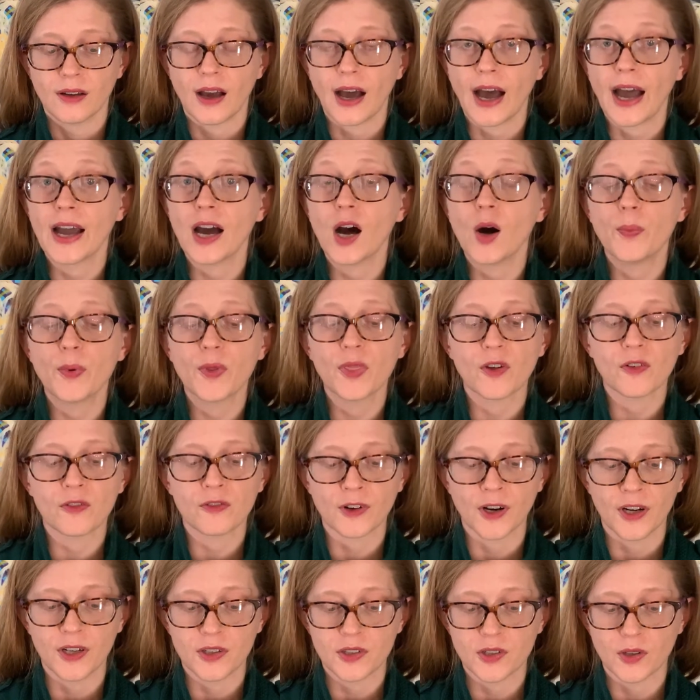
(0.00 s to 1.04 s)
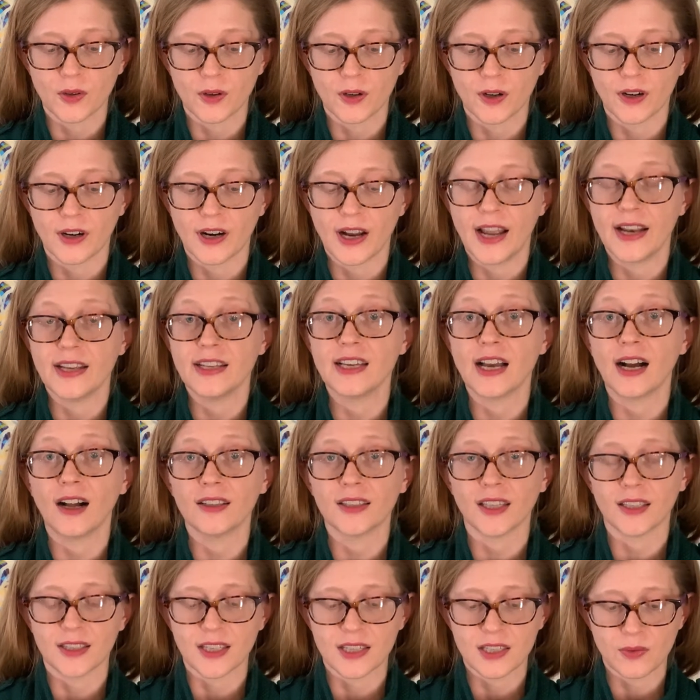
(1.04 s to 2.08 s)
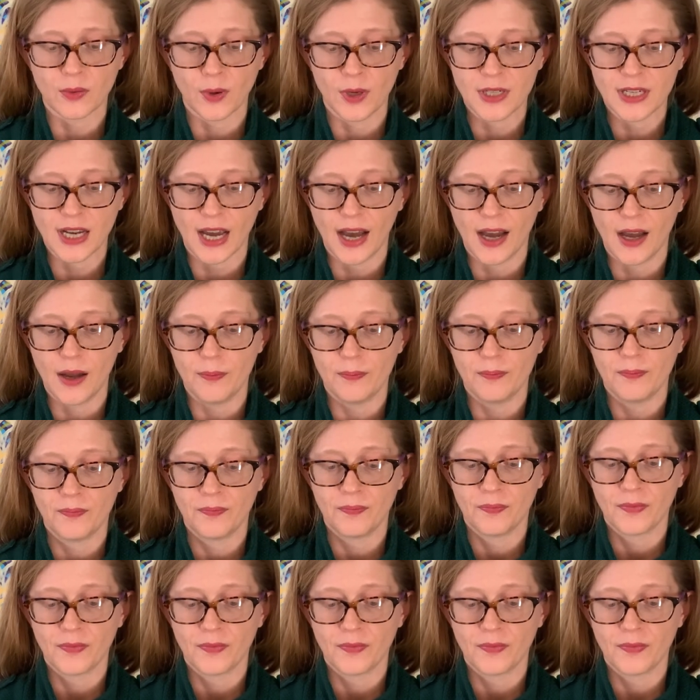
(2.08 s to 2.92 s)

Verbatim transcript: I opened the front door and yelled at this one time.